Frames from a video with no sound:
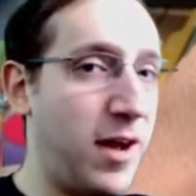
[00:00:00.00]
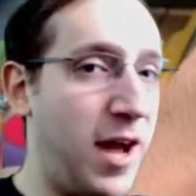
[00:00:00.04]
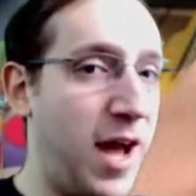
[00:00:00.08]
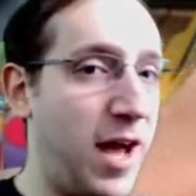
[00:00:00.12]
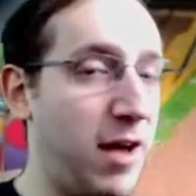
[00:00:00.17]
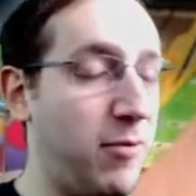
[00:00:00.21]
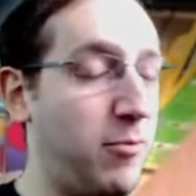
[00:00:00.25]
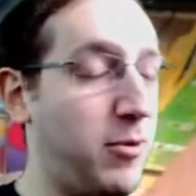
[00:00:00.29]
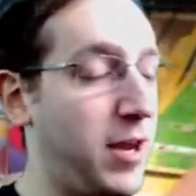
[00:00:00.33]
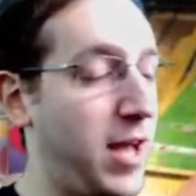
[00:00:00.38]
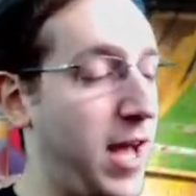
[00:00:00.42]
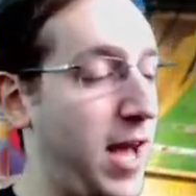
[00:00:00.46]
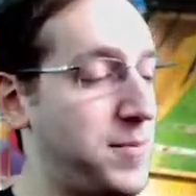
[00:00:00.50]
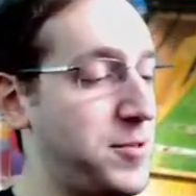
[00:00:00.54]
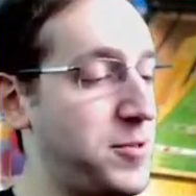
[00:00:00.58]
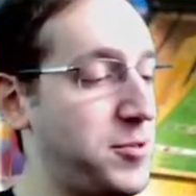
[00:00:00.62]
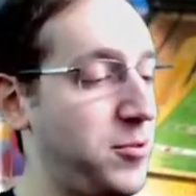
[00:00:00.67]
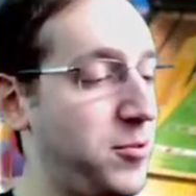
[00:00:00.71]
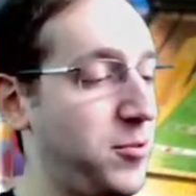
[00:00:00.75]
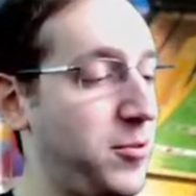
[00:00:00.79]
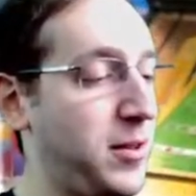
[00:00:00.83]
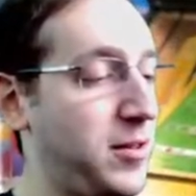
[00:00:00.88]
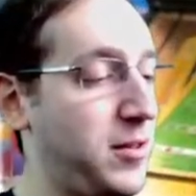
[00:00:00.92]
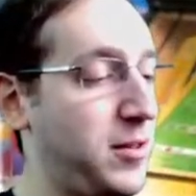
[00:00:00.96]
I would
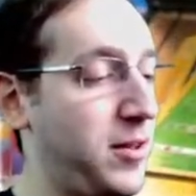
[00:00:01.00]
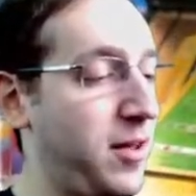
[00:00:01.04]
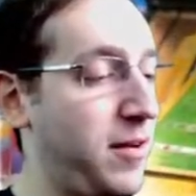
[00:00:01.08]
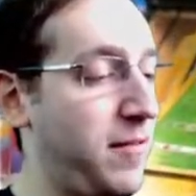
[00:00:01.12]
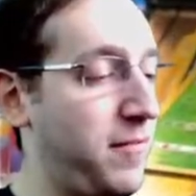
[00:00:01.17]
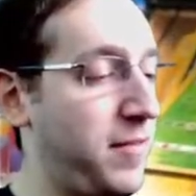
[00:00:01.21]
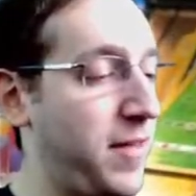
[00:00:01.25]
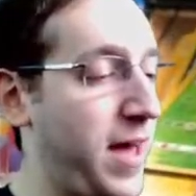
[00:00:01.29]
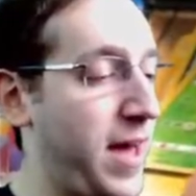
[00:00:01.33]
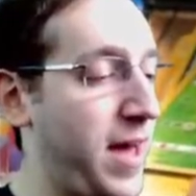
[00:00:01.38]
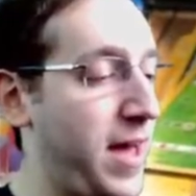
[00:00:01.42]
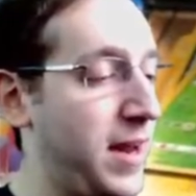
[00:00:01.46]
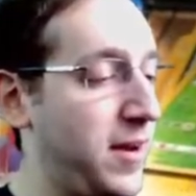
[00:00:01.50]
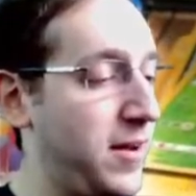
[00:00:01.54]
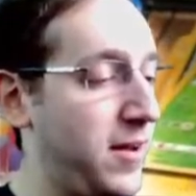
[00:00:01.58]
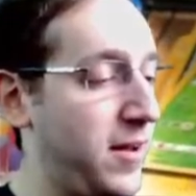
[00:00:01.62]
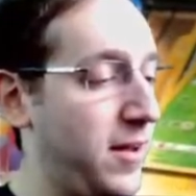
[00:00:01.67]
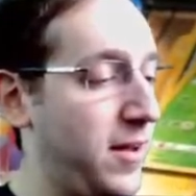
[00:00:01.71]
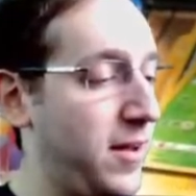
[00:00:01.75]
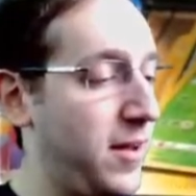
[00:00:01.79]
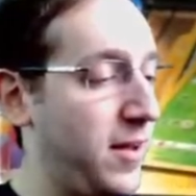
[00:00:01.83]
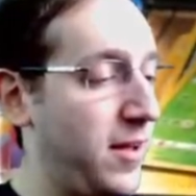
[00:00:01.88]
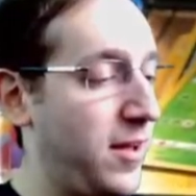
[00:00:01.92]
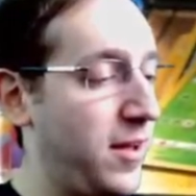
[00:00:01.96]
absolutely love that.
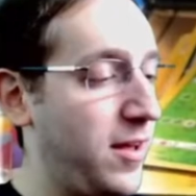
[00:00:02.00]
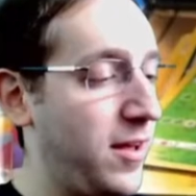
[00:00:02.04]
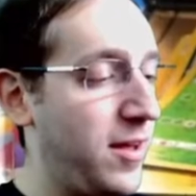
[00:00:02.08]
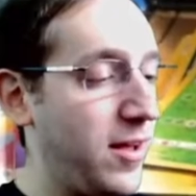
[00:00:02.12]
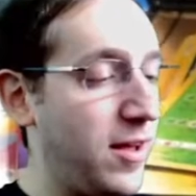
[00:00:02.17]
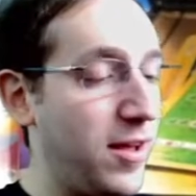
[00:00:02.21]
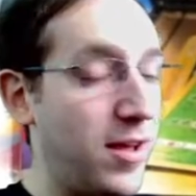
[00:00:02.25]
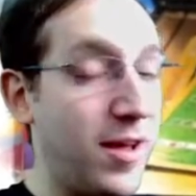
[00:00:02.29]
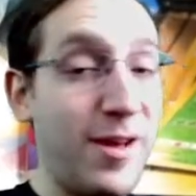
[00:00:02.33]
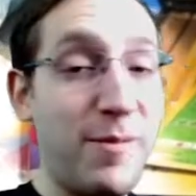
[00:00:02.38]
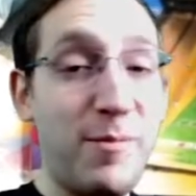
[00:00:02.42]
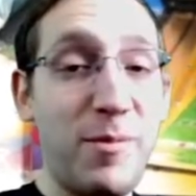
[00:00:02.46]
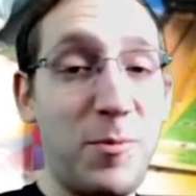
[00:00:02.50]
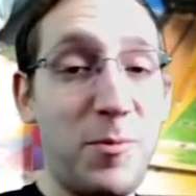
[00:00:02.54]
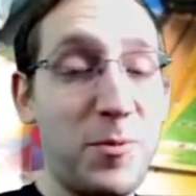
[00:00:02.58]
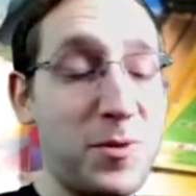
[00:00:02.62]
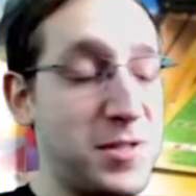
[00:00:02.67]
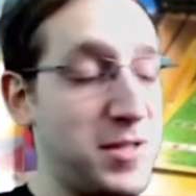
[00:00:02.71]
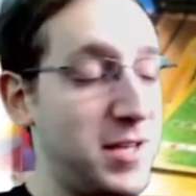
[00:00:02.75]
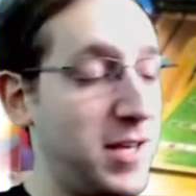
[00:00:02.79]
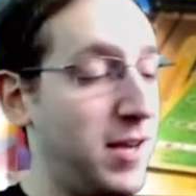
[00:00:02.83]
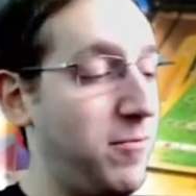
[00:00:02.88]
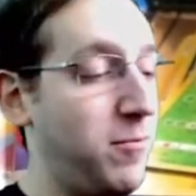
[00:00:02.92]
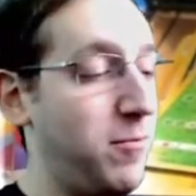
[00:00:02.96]
But we'll
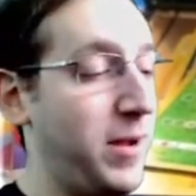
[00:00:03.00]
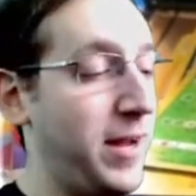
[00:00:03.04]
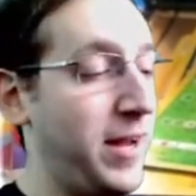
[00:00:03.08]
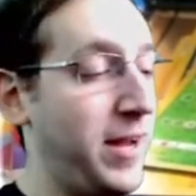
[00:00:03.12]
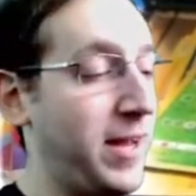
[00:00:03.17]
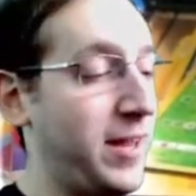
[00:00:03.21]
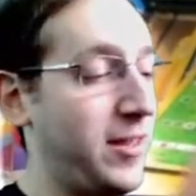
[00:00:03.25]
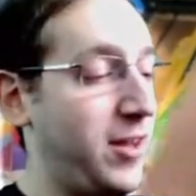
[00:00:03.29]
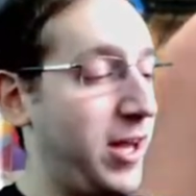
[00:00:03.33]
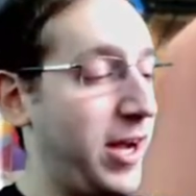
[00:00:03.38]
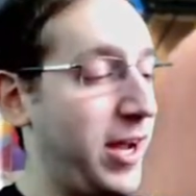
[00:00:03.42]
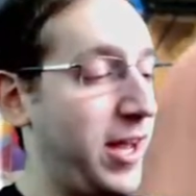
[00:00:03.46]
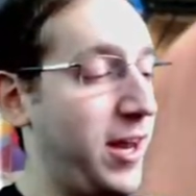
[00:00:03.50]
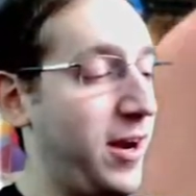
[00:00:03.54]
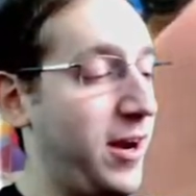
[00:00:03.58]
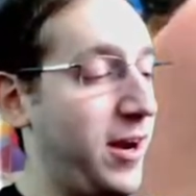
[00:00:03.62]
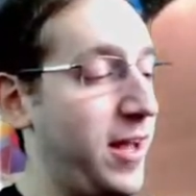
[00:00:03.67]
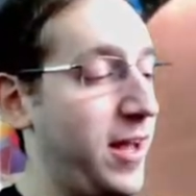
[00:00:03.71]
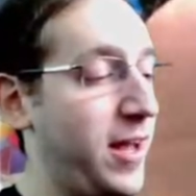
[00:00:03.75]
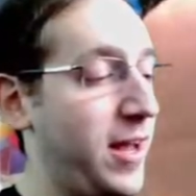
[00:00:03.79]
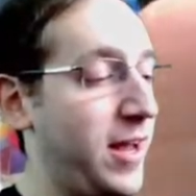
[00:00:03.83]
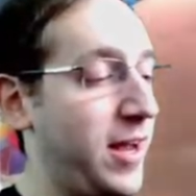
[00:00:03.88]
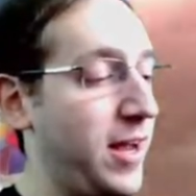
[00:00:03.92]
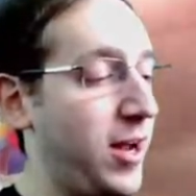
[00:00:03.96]
see if we can get lucky
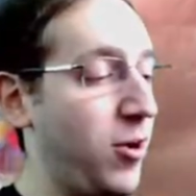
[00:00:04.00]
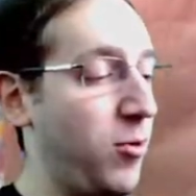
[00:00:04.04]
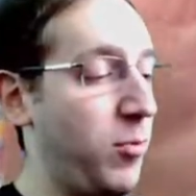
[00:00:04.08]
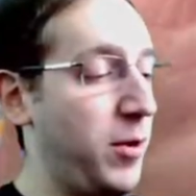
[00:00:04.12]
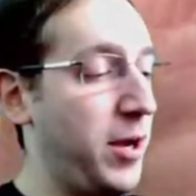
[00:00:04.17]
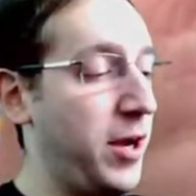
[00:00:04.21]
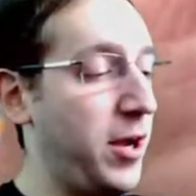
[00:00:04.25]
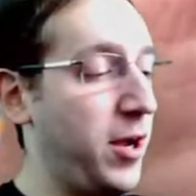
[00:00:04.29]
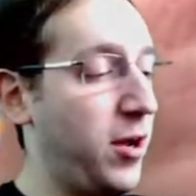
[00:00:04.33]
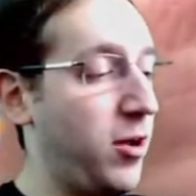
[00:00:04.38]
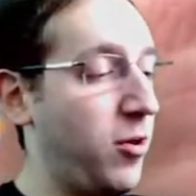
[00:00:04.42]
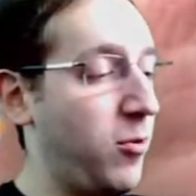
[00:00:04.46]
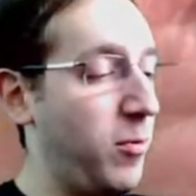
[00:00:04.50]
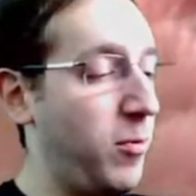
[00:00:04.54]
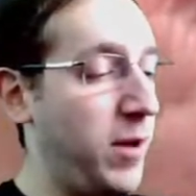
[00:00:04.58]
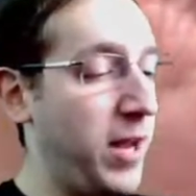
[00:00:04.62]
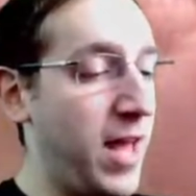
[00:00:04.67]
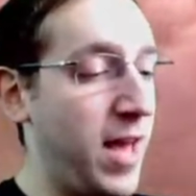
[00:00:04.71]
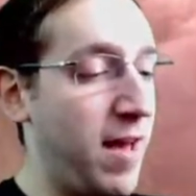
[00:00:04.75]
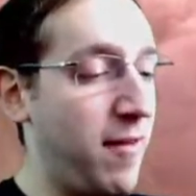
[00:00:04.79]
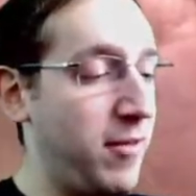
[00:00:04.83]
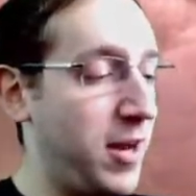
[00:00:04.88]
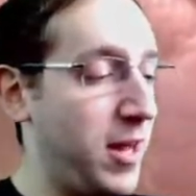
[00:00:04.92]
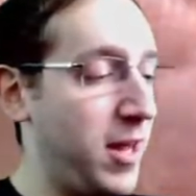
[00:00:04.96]
today. Here we go. We
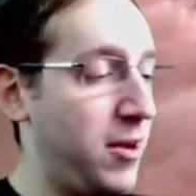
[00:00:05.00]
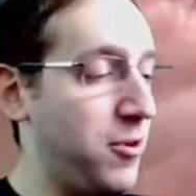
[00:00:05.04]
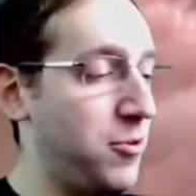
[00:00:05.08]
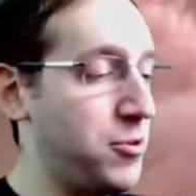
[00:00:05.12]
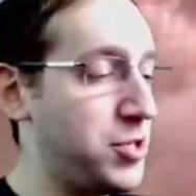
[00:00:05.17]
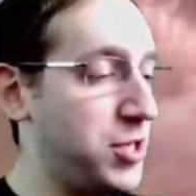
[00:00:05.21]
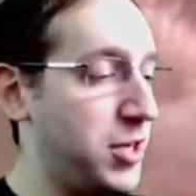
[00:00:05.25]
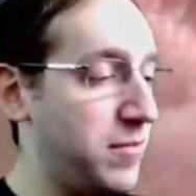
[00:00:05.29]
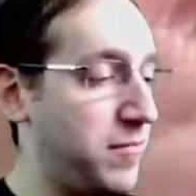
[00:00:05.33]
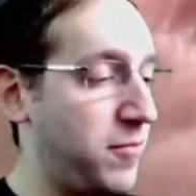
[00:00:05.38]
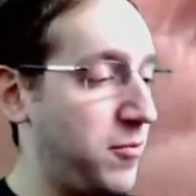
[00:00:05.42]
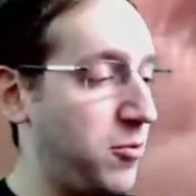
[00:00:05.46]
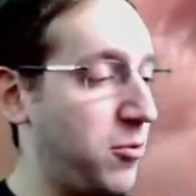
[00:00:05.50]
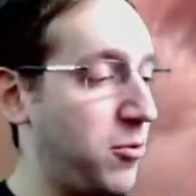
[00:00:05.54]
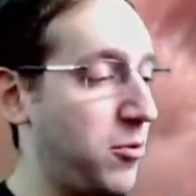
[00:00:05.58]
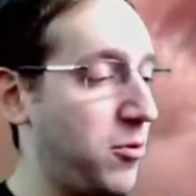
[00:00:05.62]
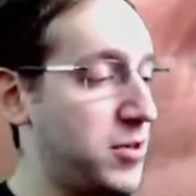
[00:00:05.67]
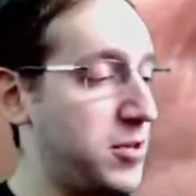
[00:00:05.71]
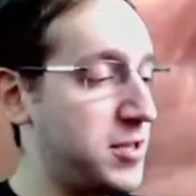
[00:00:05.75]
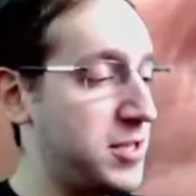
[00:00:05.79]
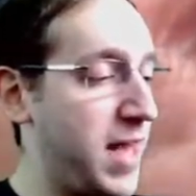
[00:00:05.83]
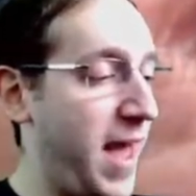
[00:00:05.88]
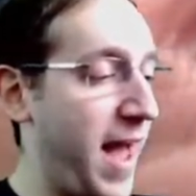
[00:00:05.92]
have an energy, of course.